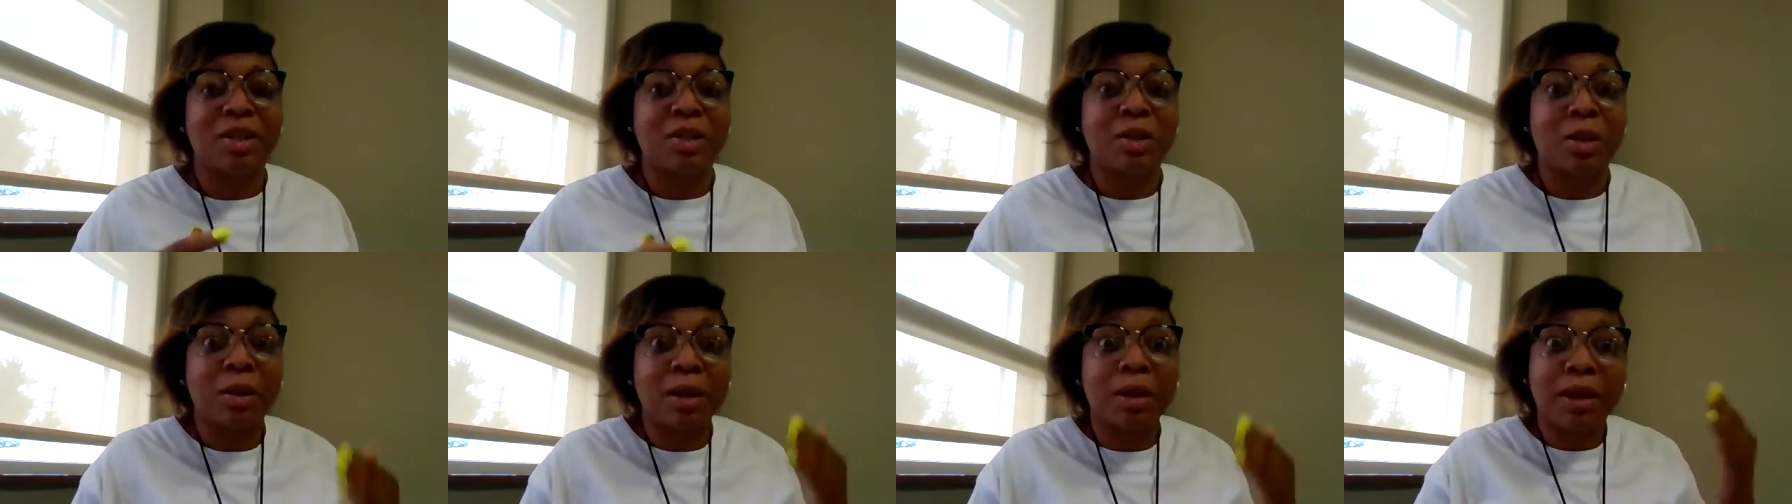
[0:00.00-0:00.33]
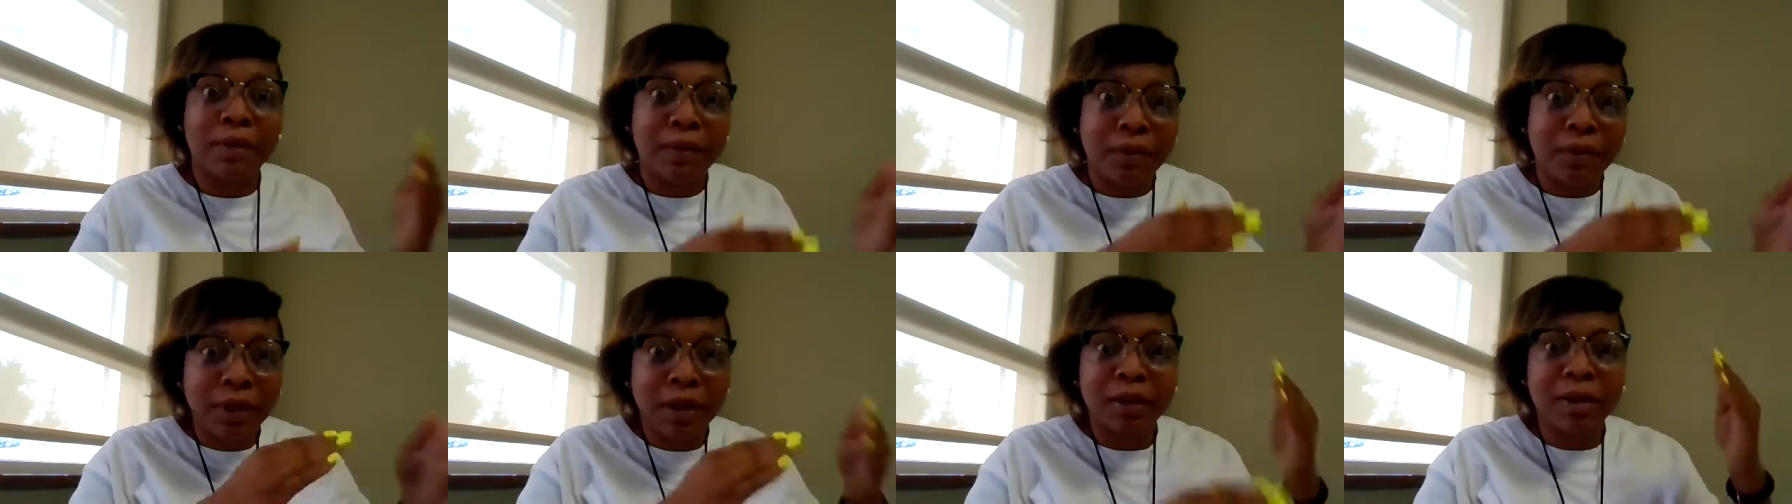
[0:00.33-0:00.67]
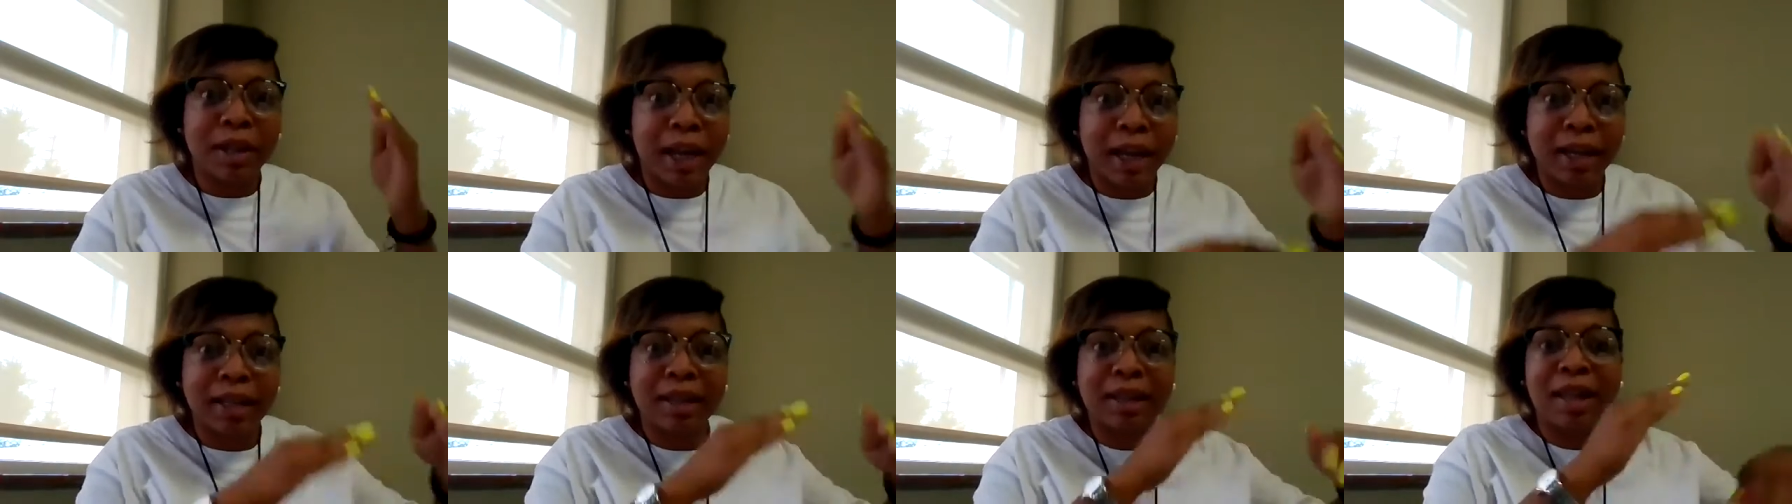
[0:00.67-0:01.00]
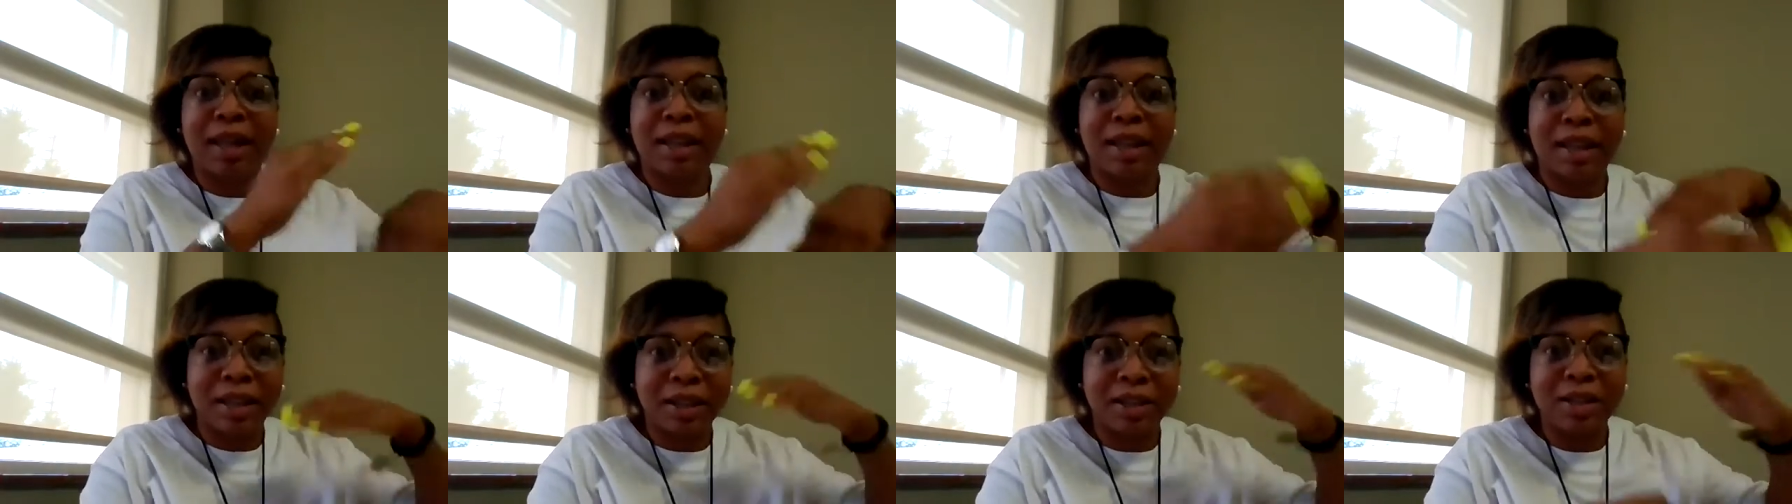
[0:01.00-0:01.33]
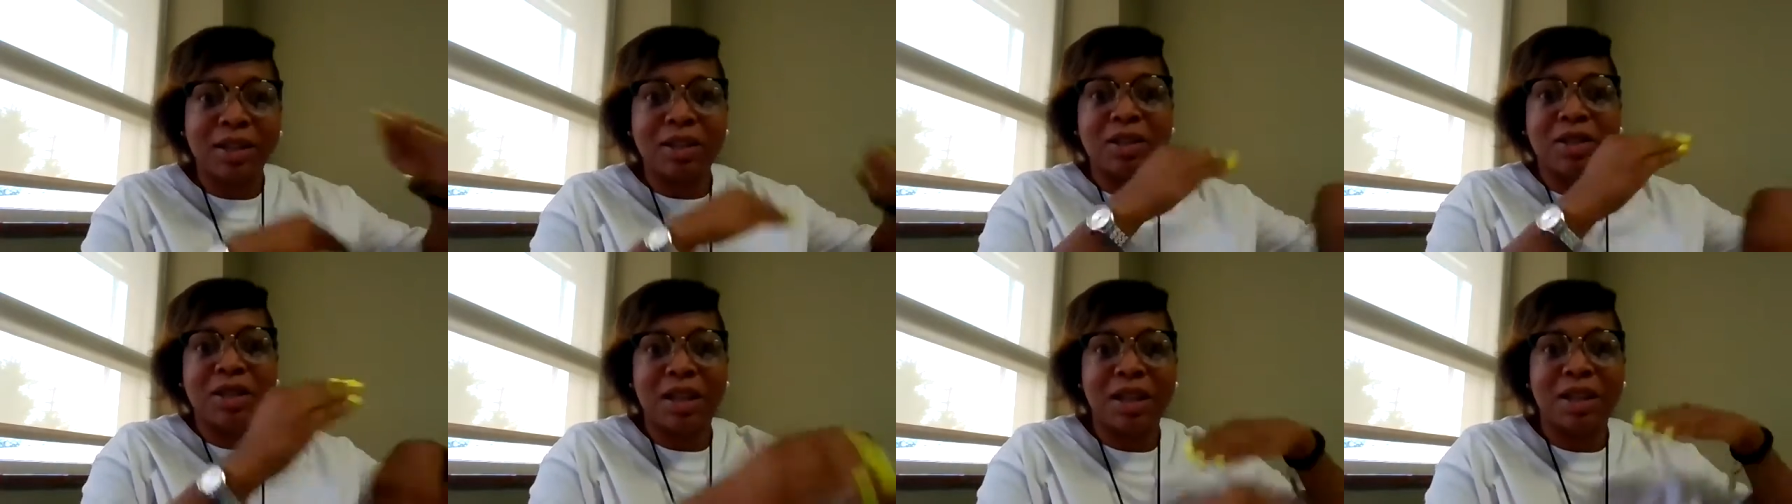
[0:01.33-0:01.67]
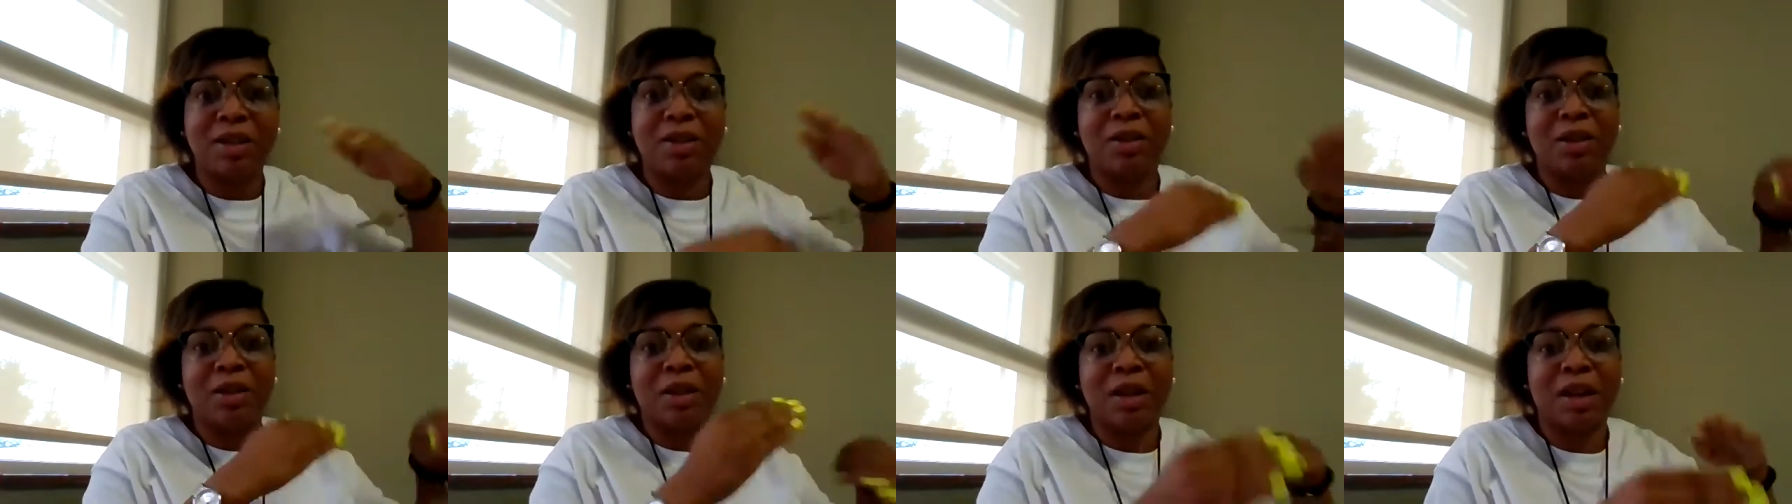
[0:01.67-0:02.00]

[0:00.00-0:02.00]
So they feel like they can continue